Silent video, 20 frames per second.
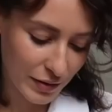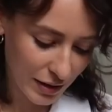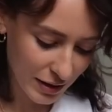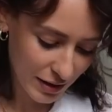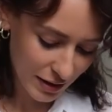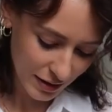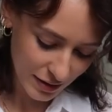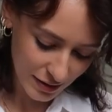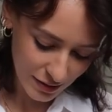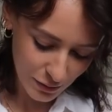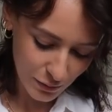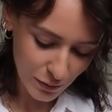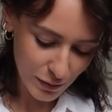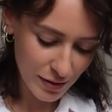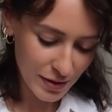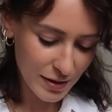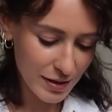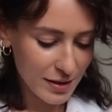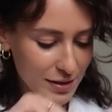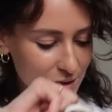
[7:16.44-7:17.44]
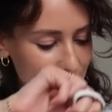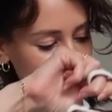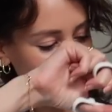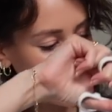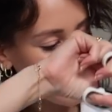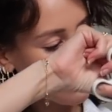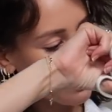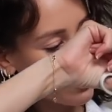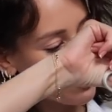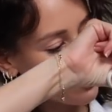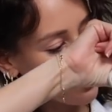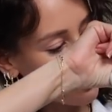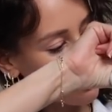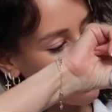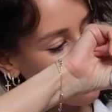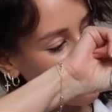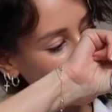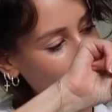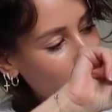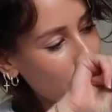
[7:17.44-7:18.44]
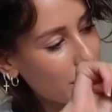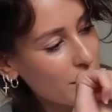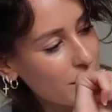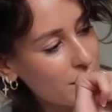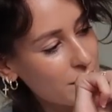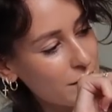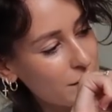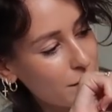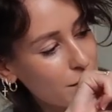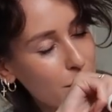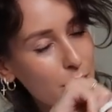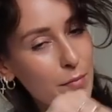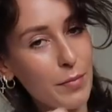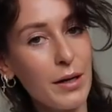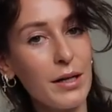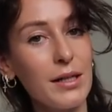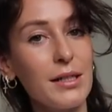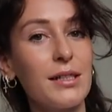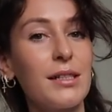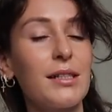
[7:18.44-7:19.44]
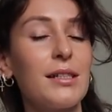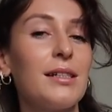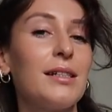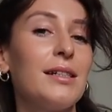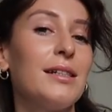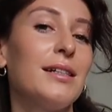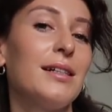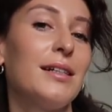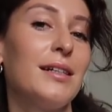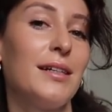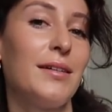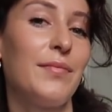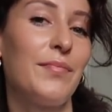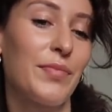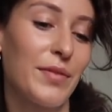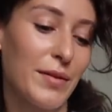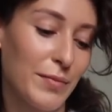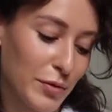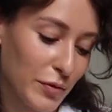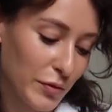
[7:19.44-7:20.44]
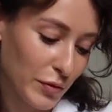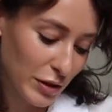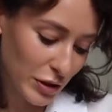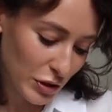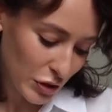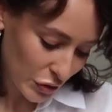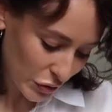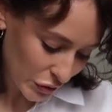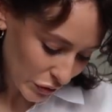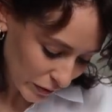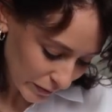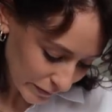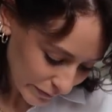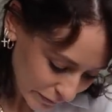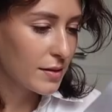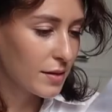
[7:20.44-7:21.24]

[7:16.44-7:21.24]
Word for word: I think this one is going to be some beauty products, but I'm not really sure.